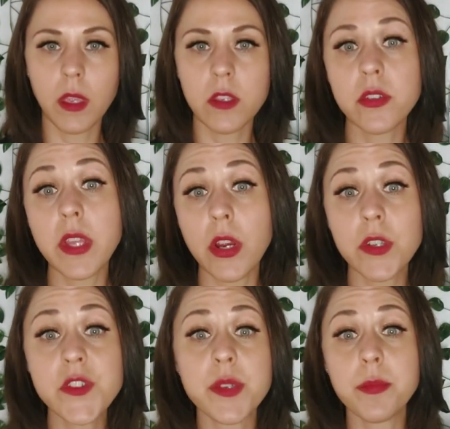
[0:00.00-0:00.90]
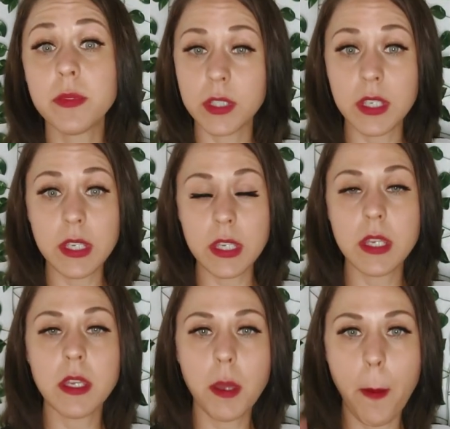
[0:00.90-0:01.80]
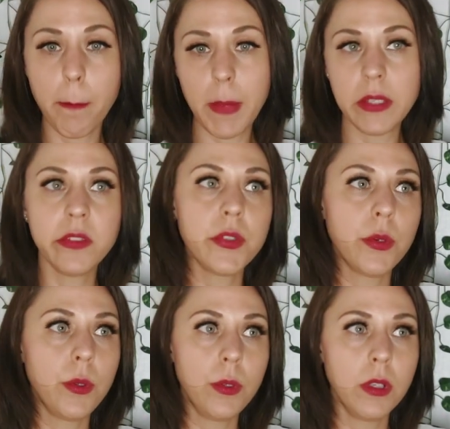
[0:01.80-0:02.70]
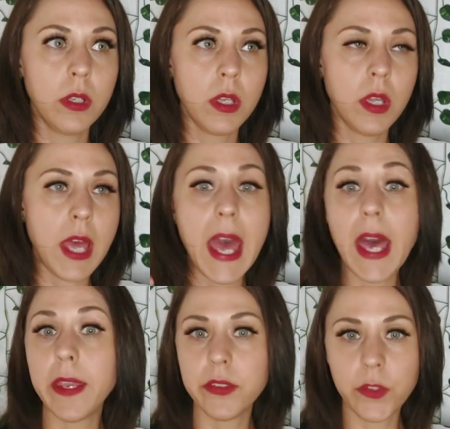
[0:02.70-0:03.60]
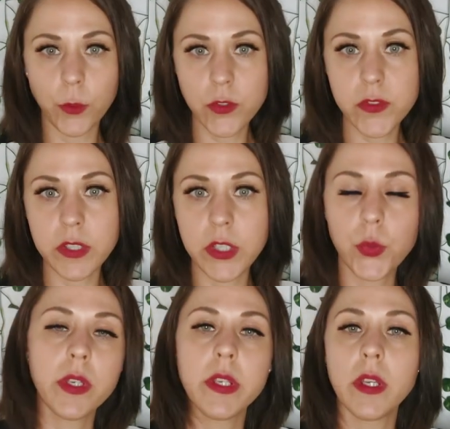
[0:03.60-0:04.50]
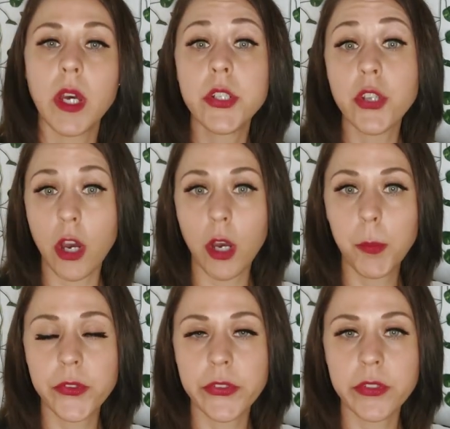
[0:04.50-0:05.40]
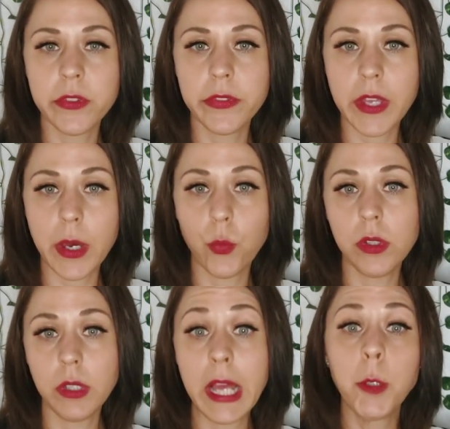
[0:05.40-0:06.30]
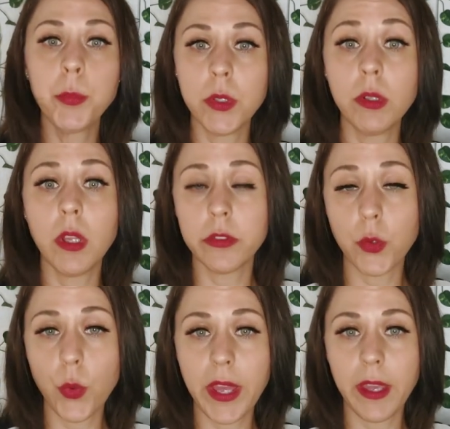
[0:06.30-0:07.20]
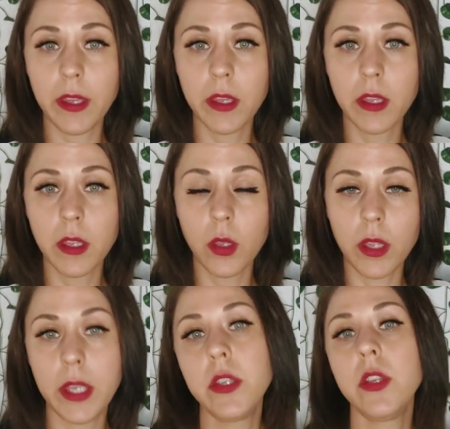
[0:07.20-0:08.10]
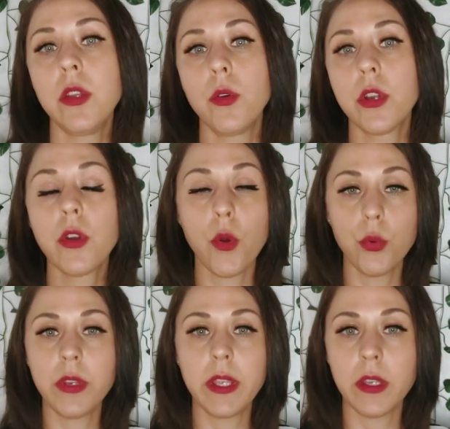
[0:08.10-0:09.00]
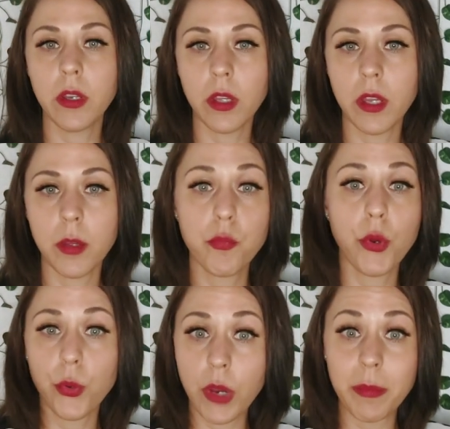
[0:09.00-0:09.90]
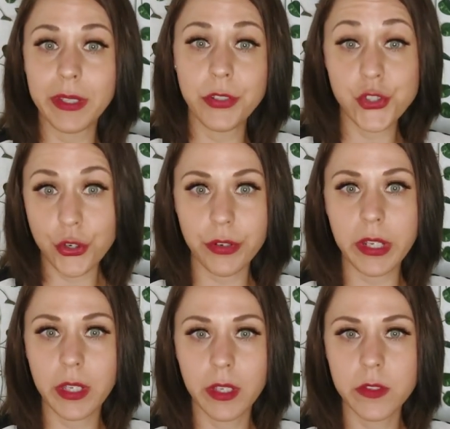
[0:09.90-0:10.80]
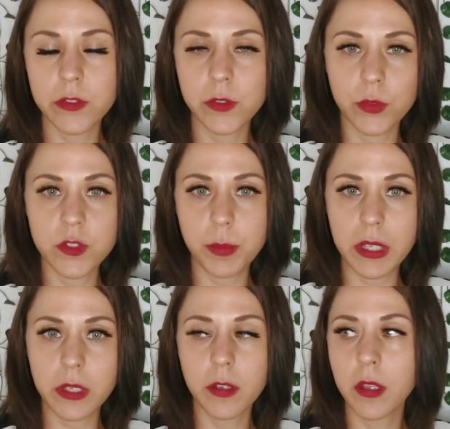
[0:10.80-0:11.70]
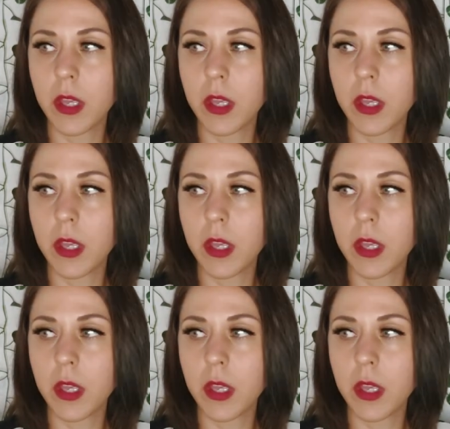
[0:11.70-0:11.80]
So there are some key mental attitudes that you can adopt that will help you along the way in your coding and programming journey, so to speak.